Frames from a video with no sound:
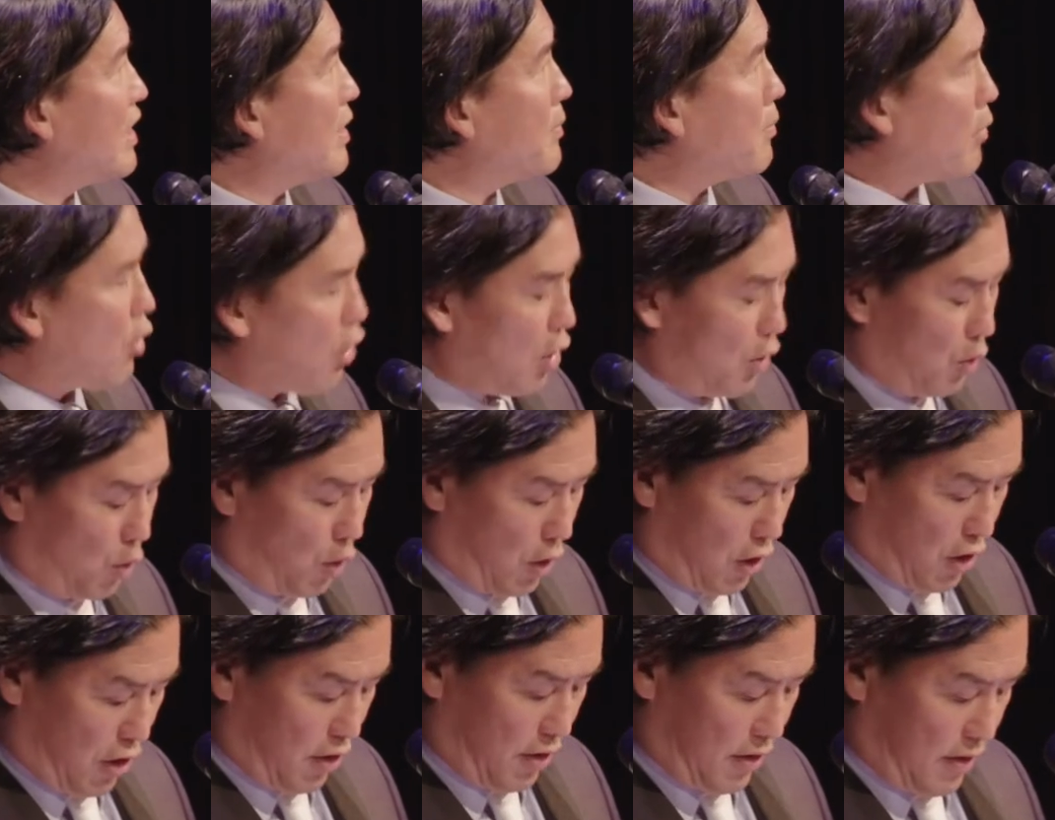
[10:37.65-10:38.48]
it more
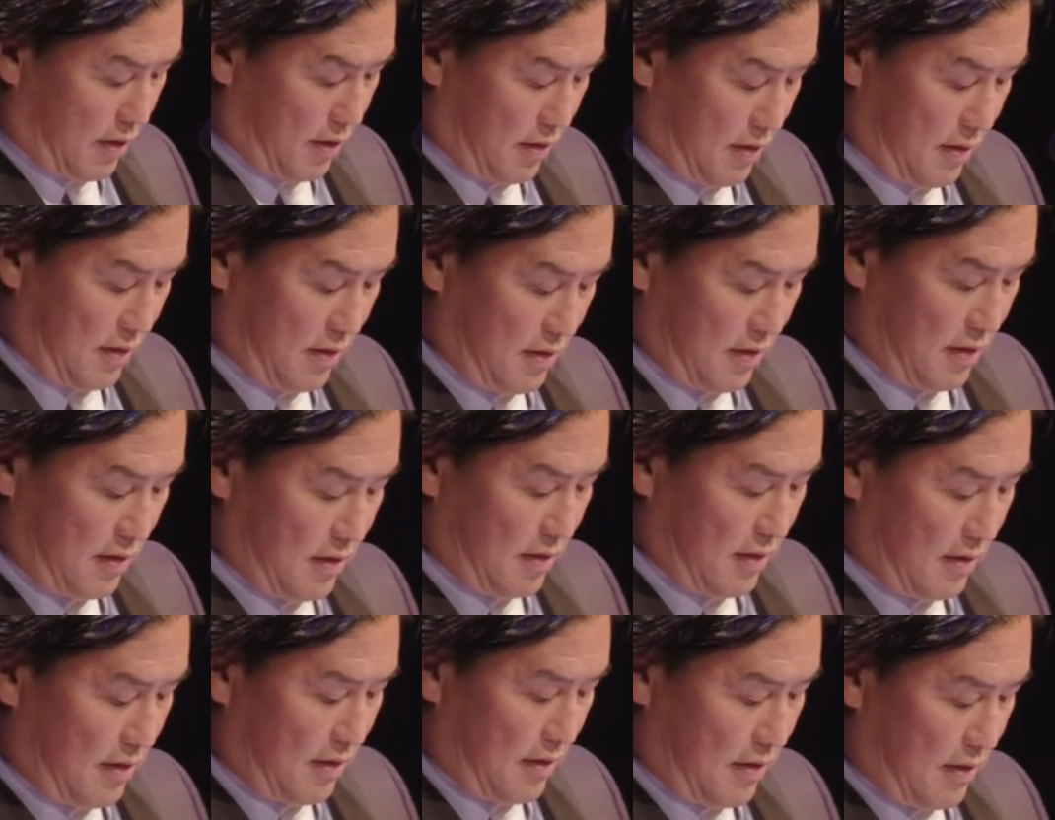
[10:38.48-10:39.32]
worth.
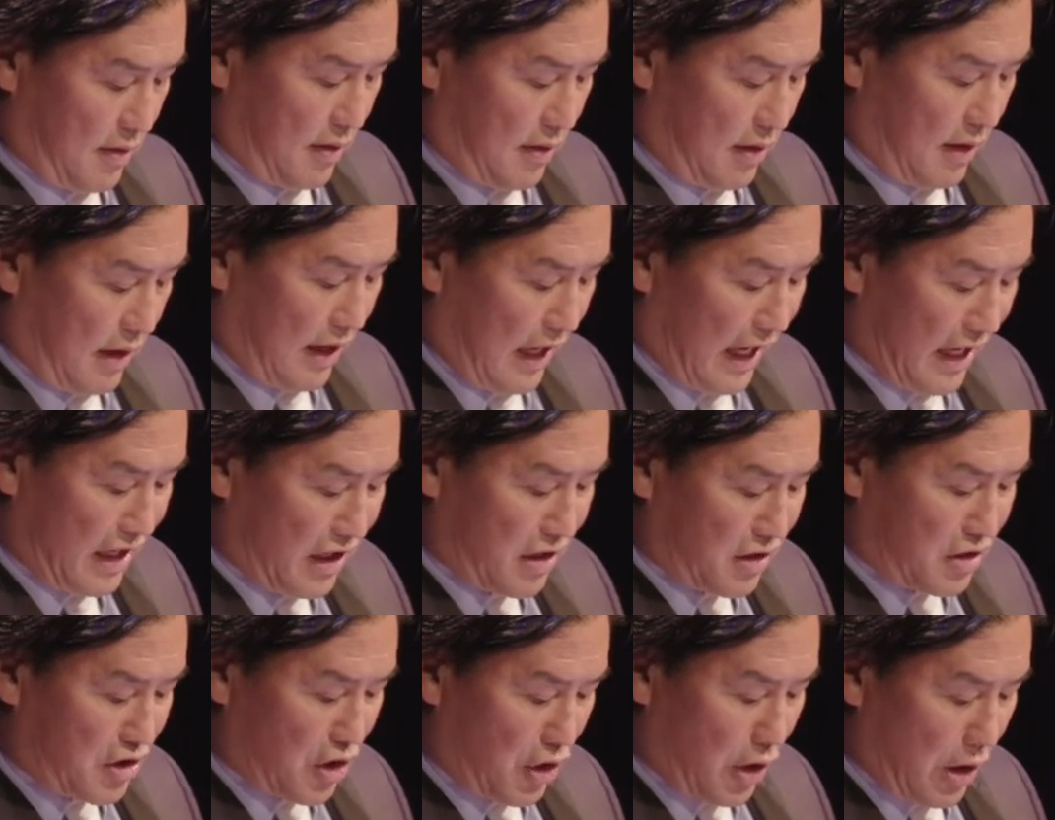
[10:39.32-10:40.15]

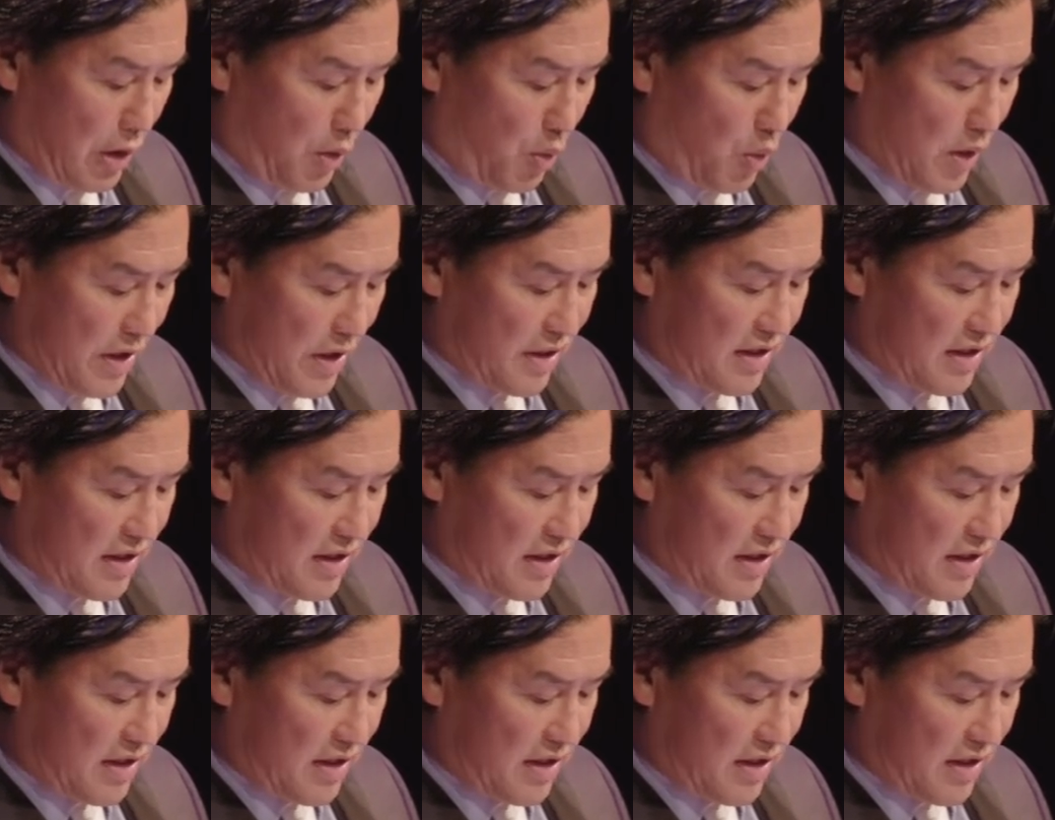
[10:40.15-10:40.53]
And do it